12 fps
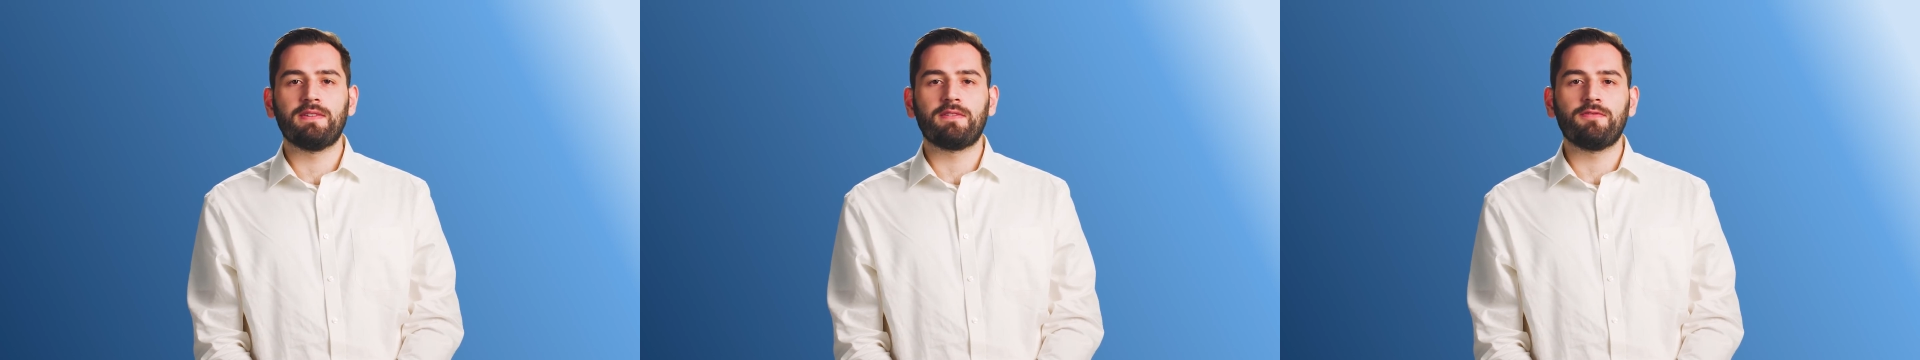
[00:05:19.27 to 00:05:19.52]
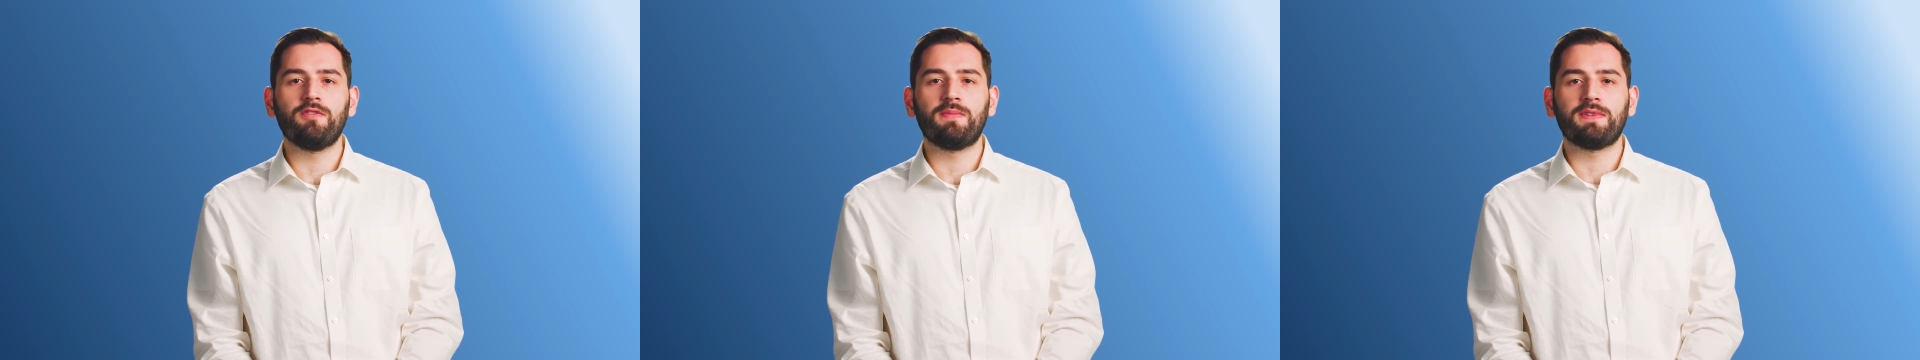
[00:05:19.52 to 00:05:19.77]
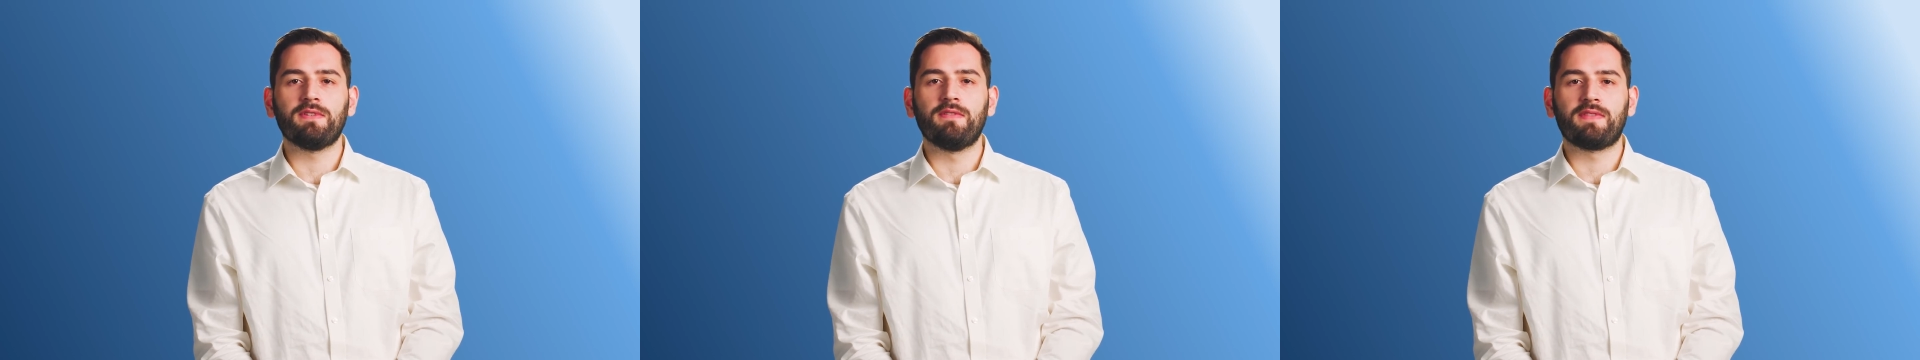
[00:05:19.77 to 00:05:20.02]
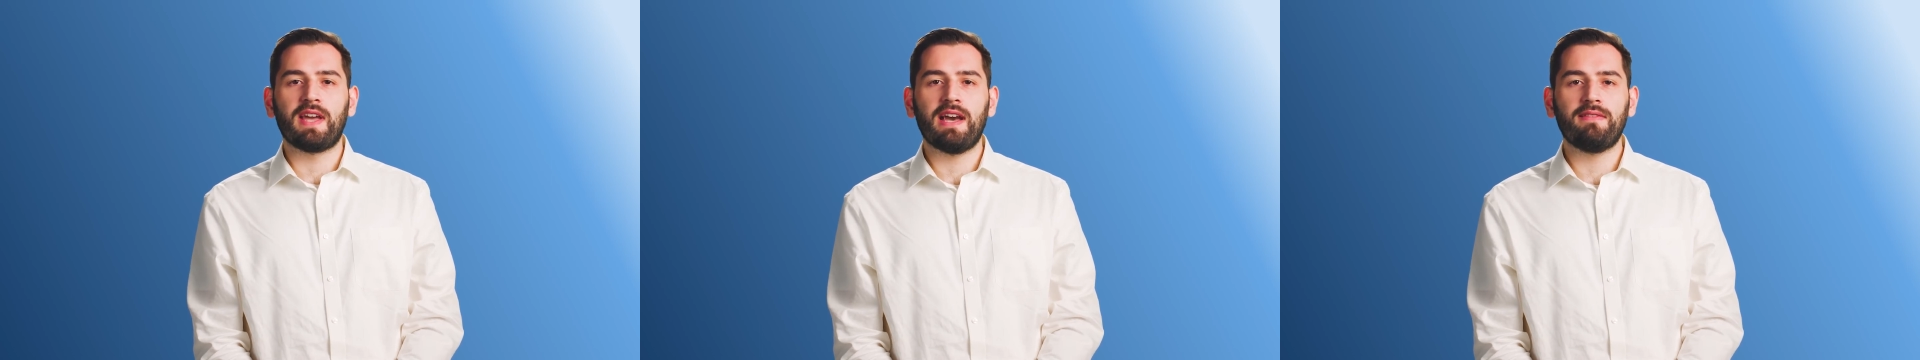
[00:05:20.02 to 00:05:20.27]
are groups
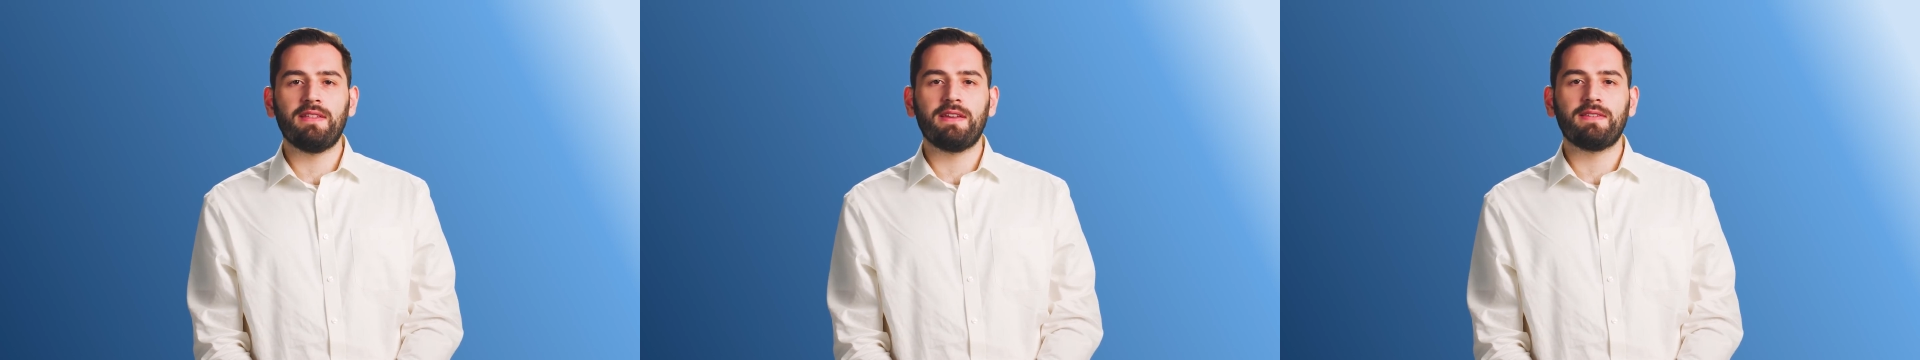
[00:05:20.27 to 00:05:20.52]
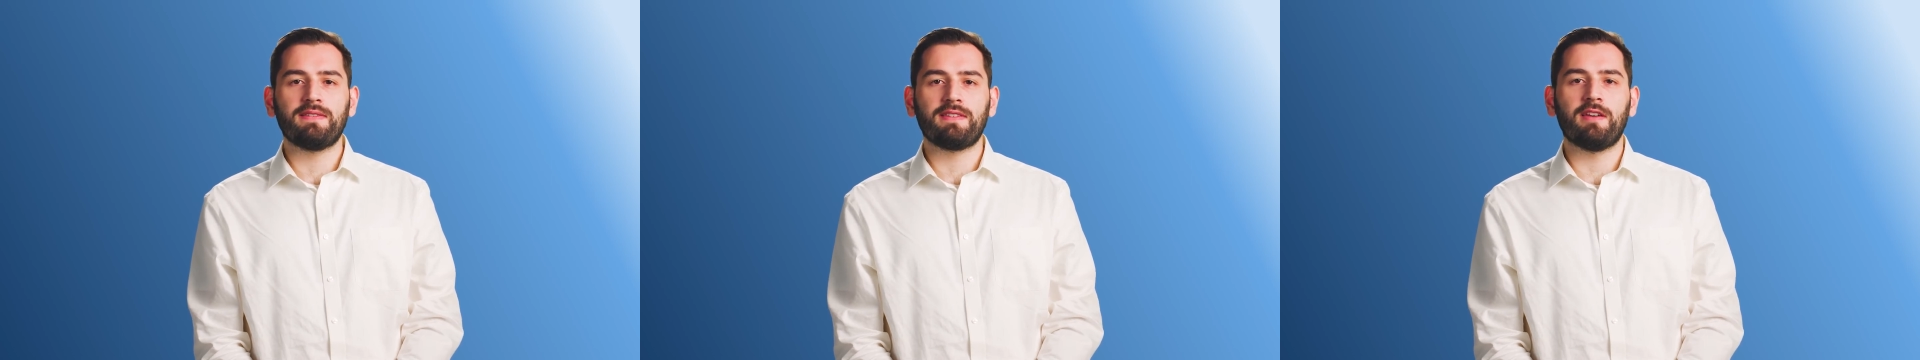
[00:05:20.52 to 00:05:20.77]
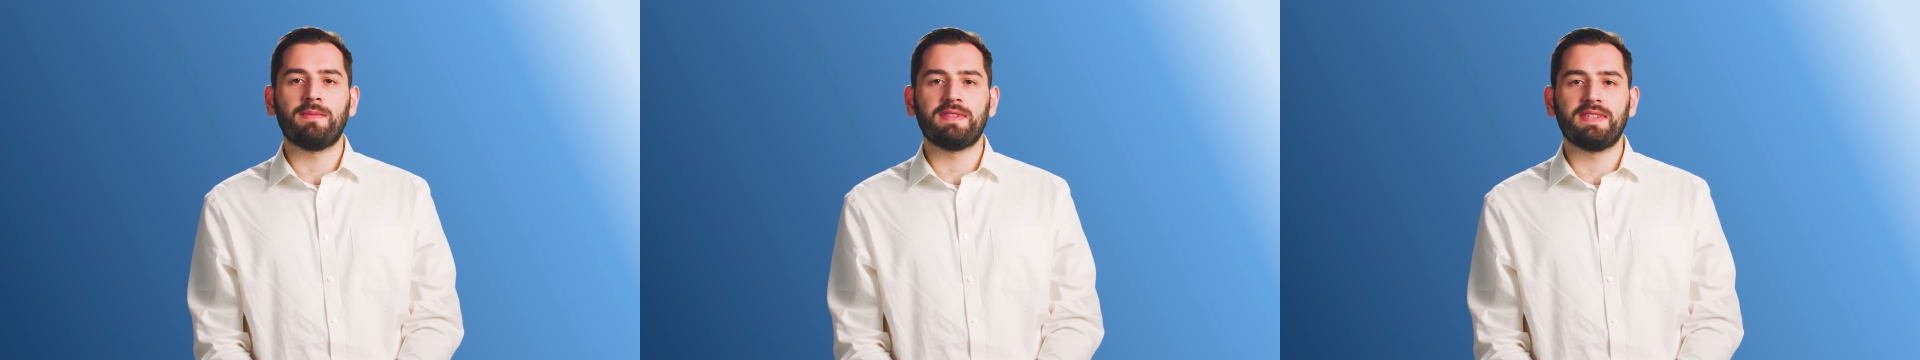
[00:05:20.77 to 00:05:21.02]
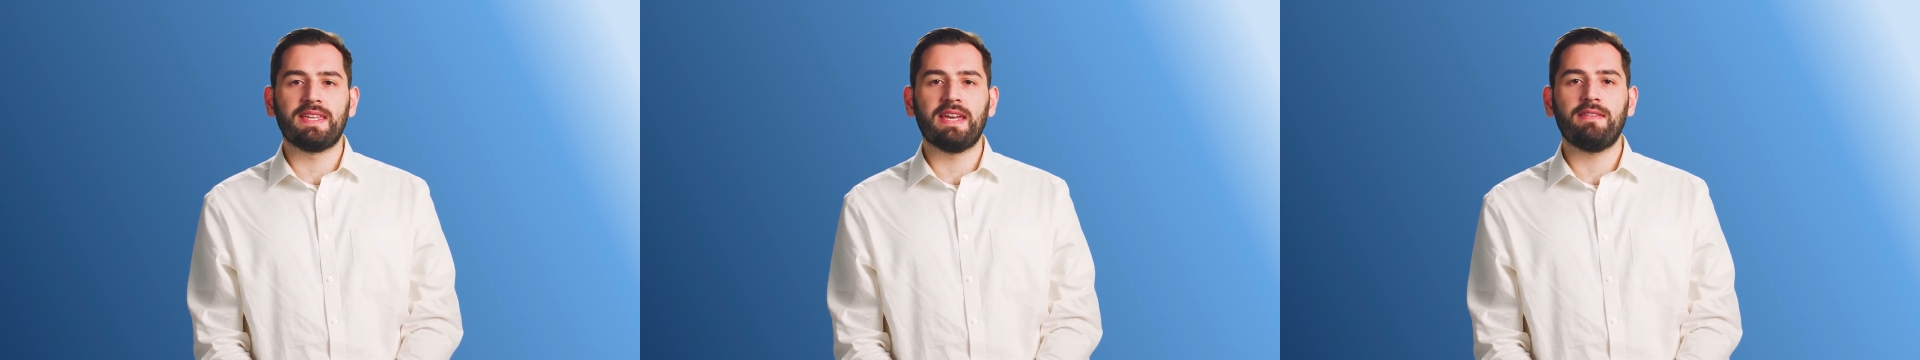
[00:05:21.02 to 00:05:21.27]
of Catholics coming
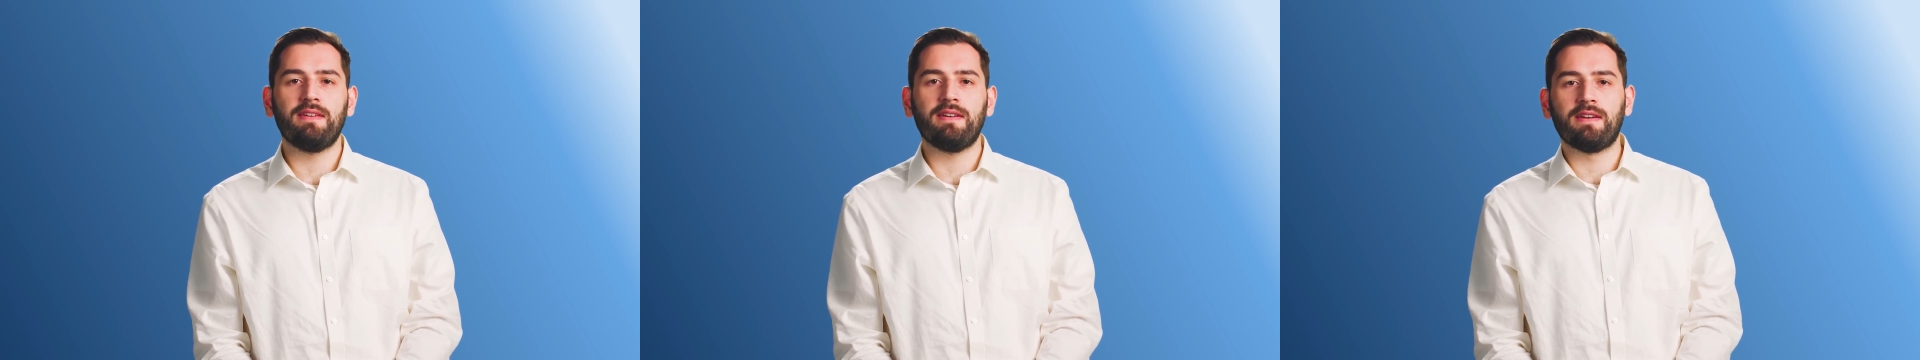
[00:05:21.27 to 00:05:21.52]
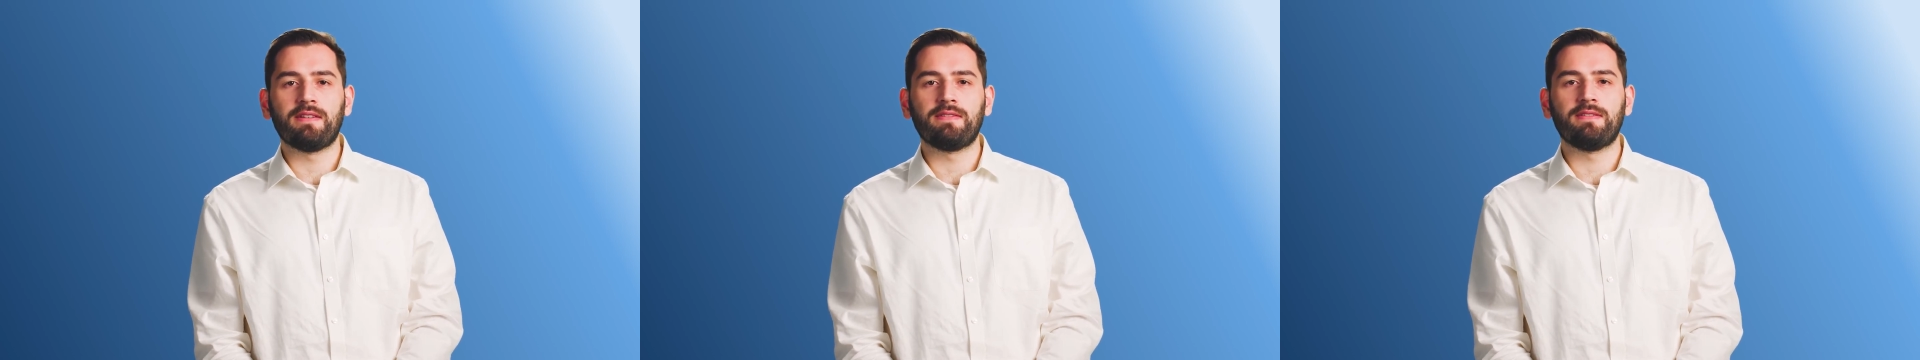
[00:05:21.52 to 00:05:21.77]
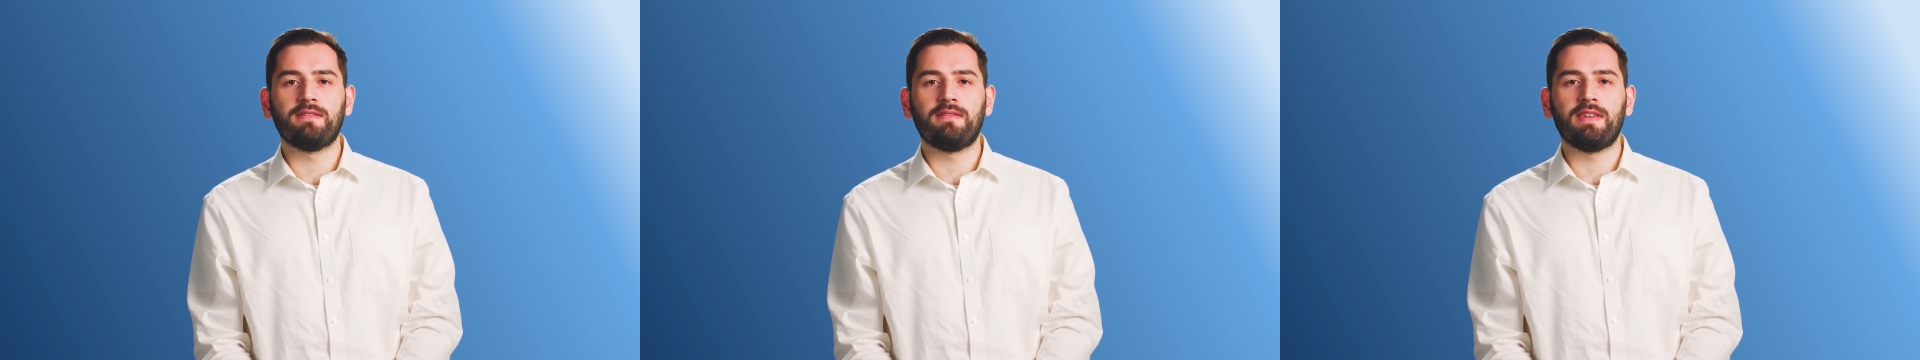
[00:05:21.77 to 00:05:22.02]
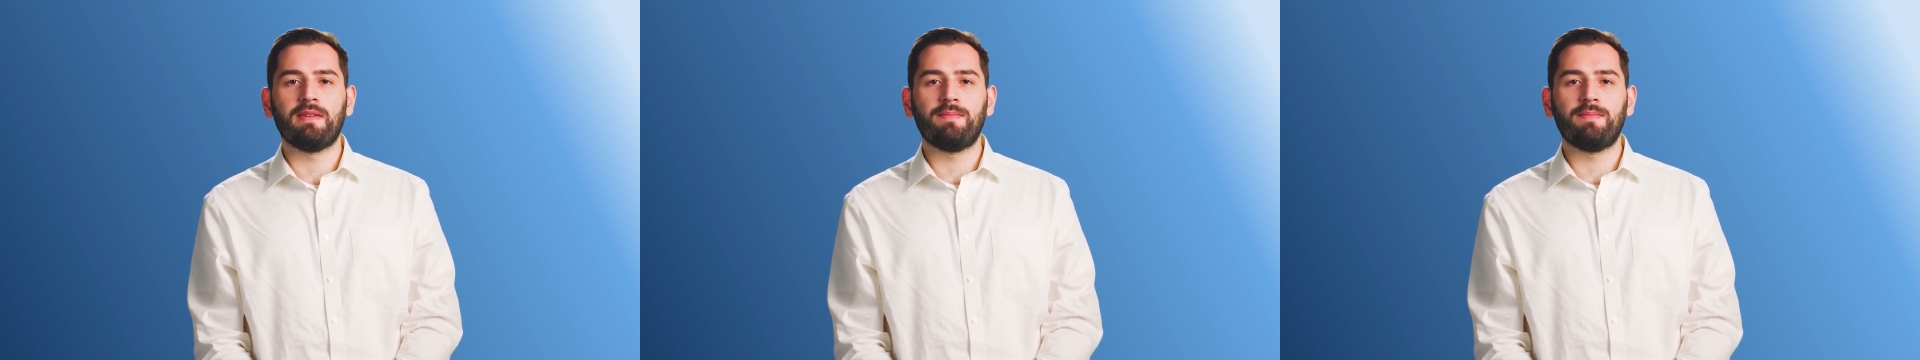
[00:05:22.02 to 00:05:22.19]
together under the